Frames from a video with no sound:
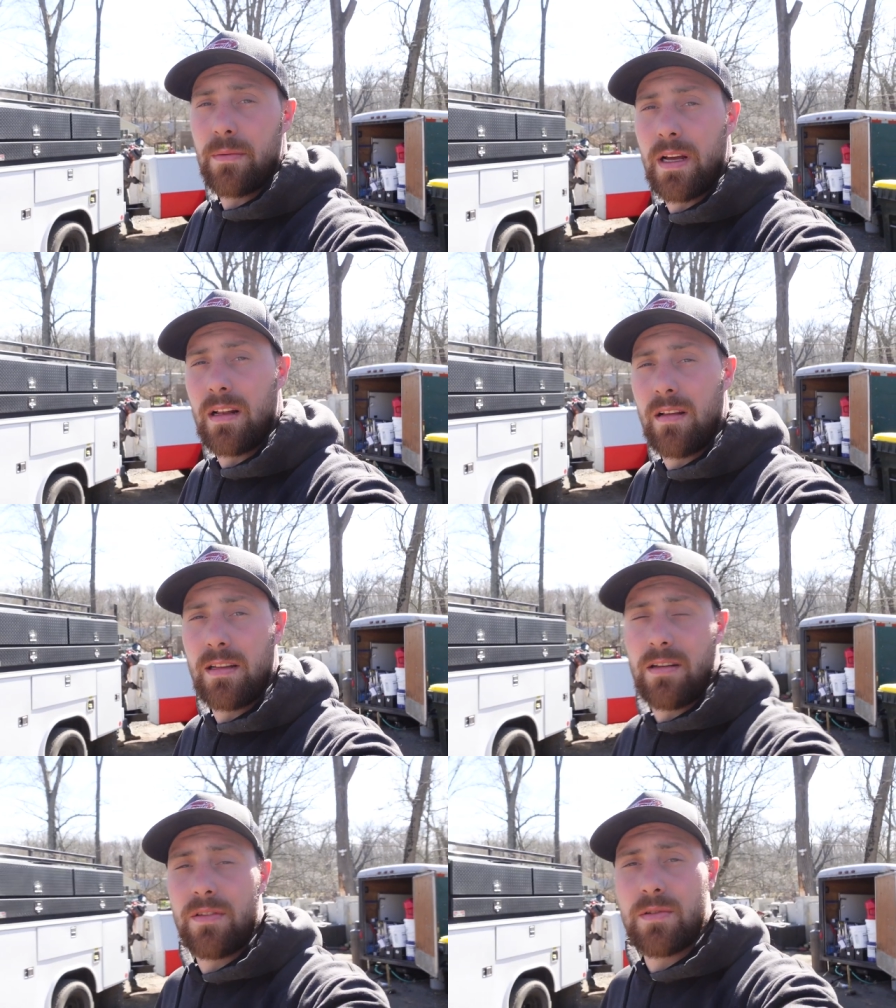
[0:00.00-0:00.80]
We got a
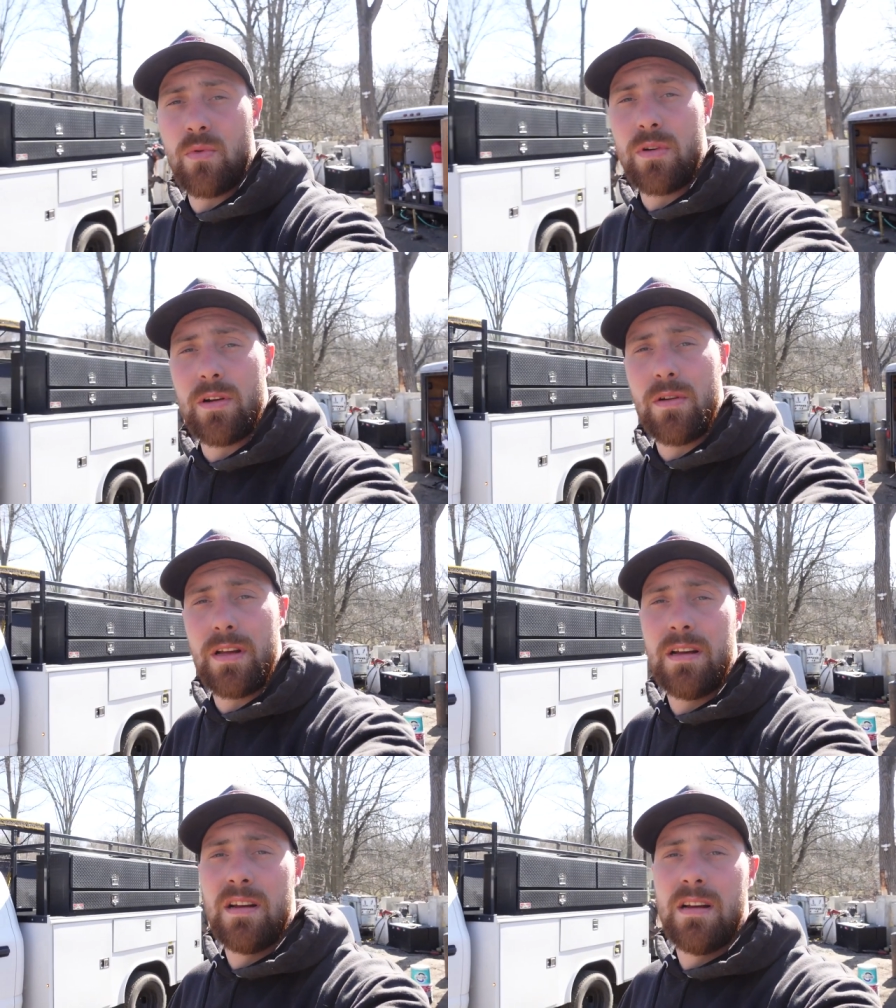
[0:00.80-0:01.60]
lot done this morning on
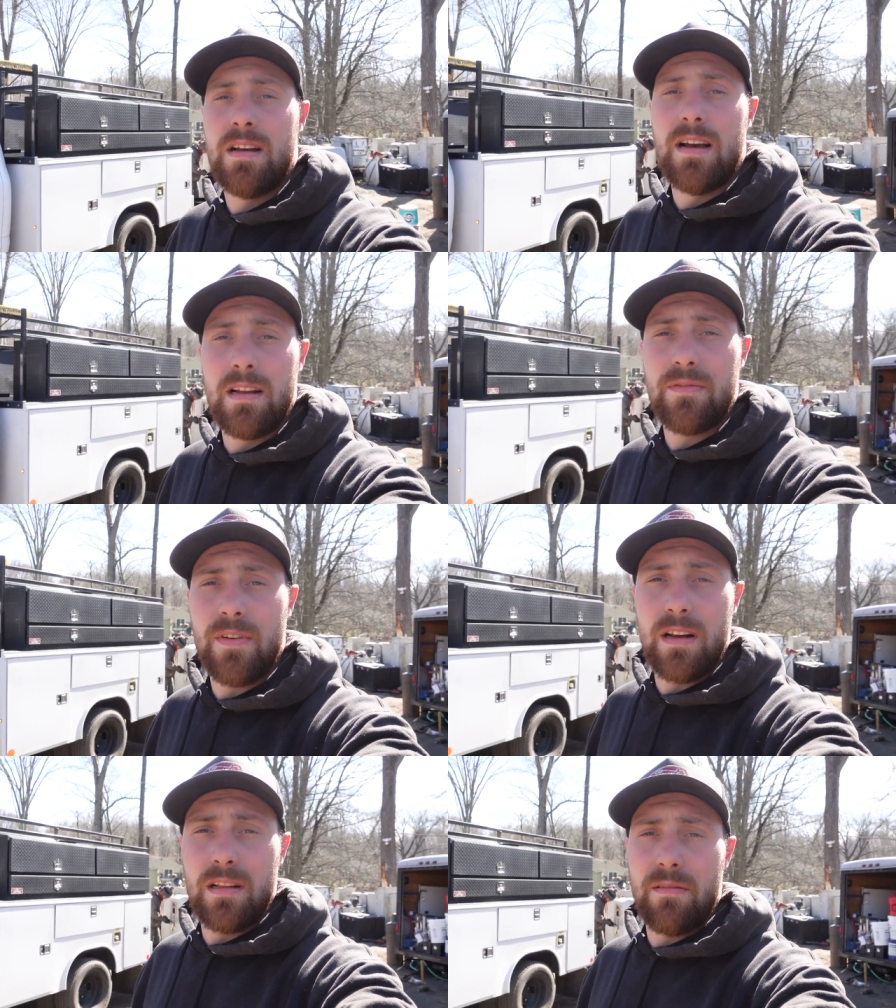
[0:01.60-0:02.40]
it, and it's
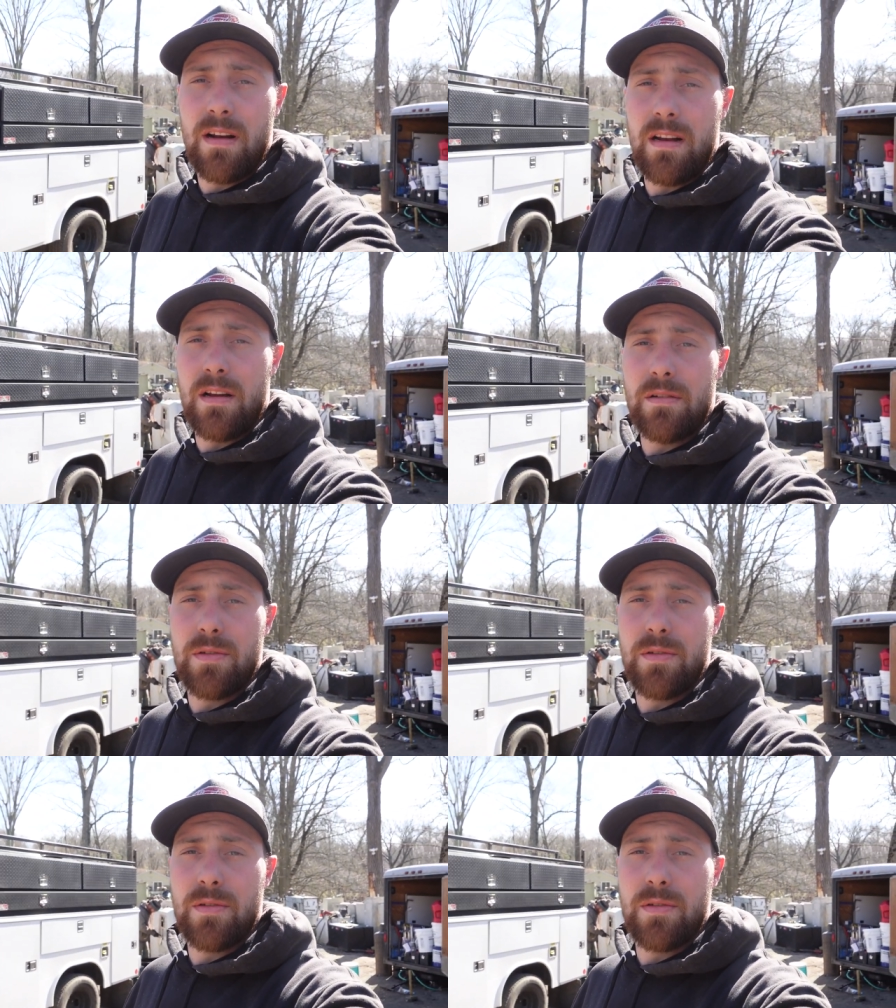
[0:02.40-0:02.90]
finally ready to go,